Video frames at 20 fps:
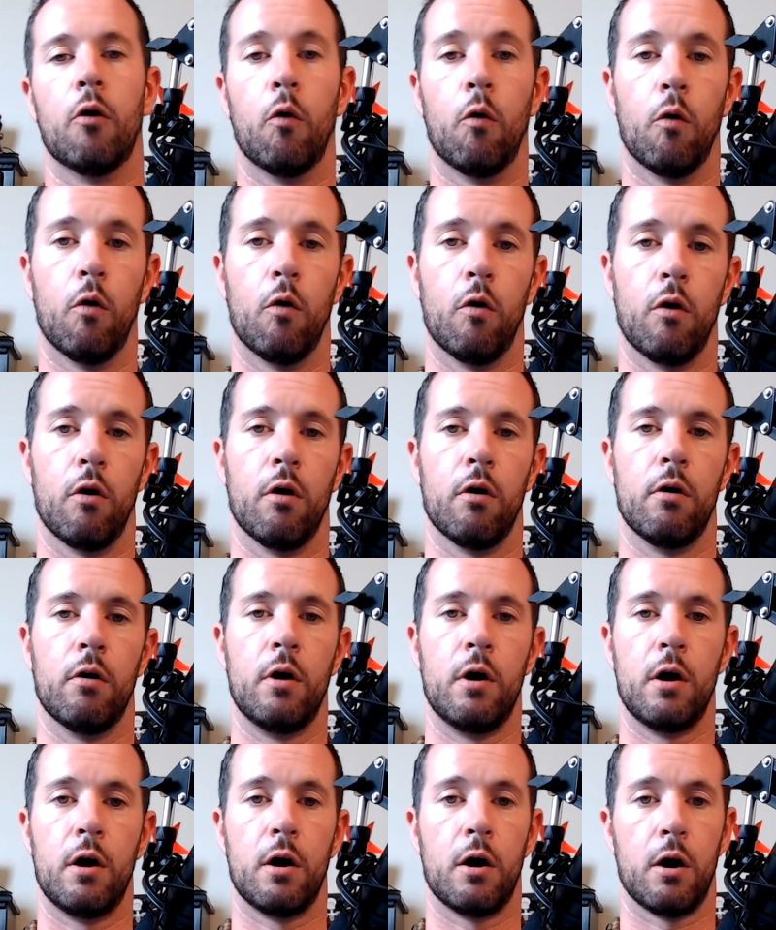
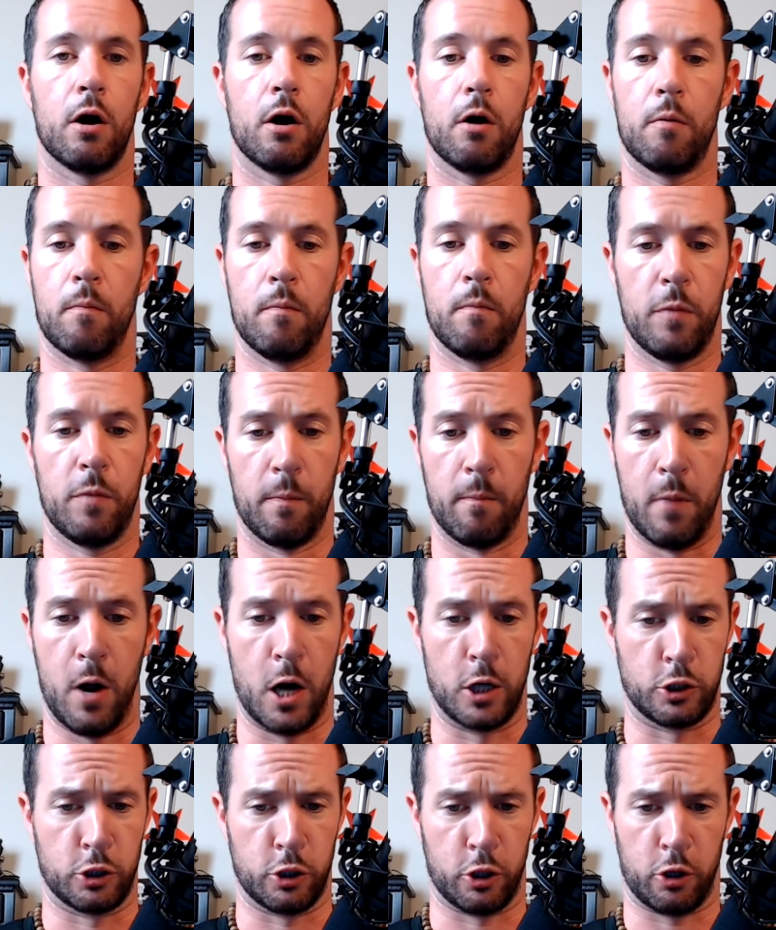Or the
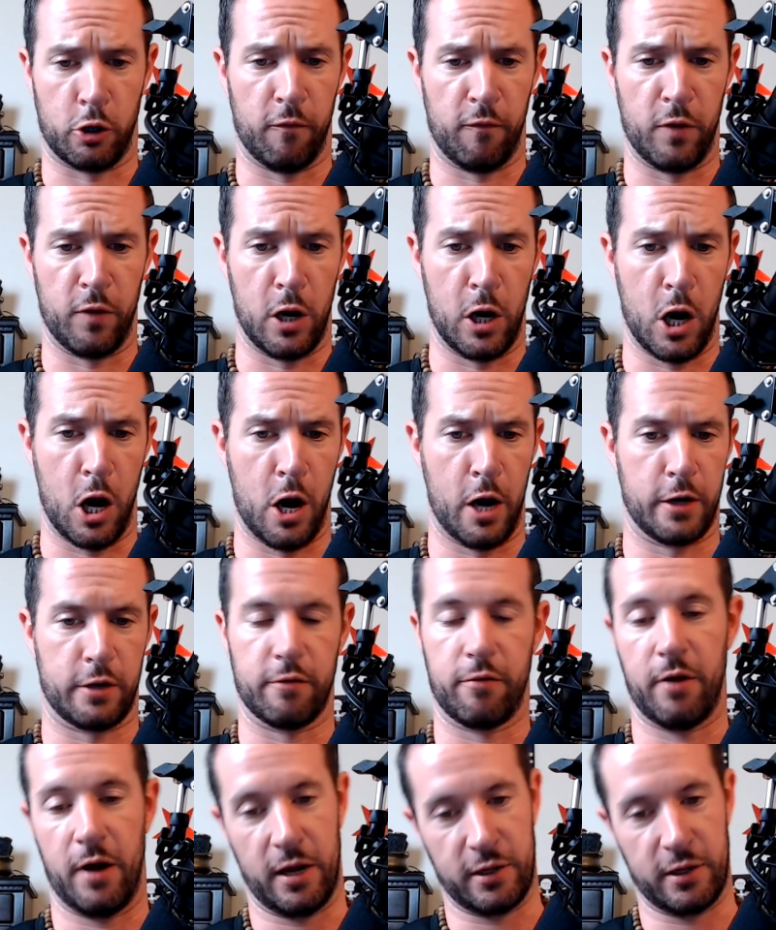magic of the light.